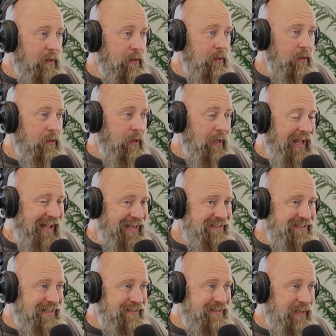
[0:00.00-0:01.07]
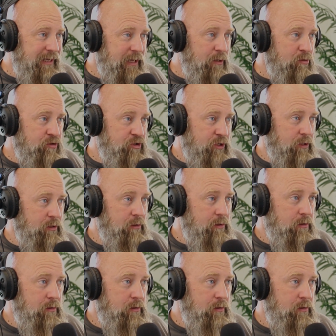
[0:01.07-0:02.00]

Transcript: like access to energy,